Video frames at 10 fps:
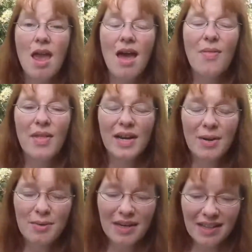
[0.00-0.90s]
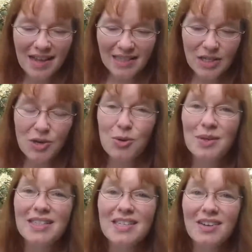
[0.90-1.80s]
And then I realized, no,
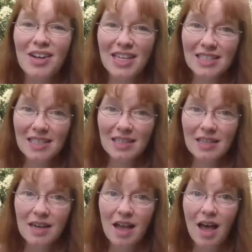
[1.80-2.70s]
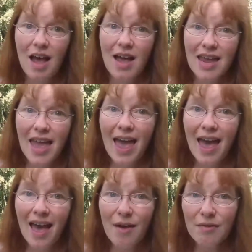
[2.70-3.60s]
it's not. I
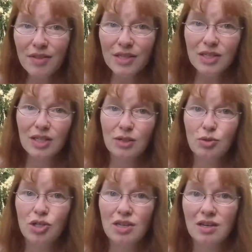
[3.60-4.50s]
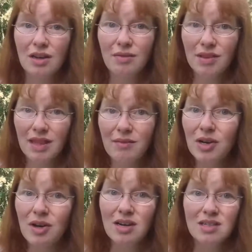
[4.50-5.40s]
have the solution of love
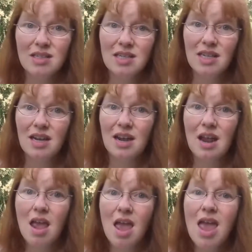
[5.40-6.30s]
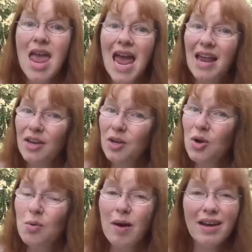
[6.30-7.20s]
and honesty. And you
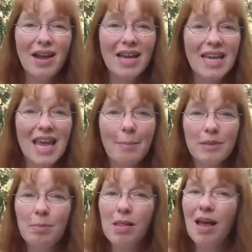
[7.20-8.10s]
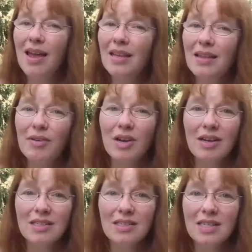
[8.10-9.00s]
know what? I kept applying love and
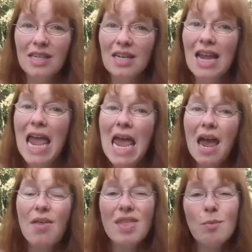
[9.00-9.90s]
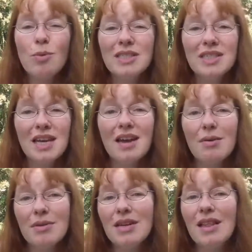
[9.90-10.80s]
honesty. And then one day I
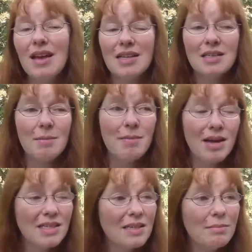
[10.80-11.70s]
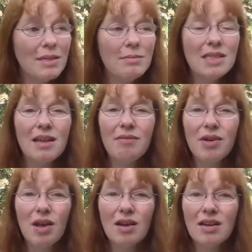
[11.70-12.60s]
realized my symptoms have
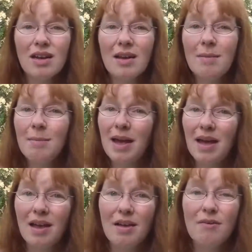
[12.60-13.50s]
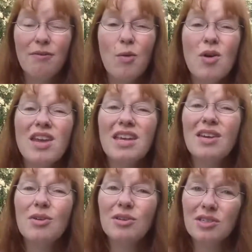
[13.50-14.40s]
not come back for
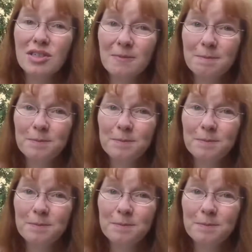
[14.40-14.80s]
years.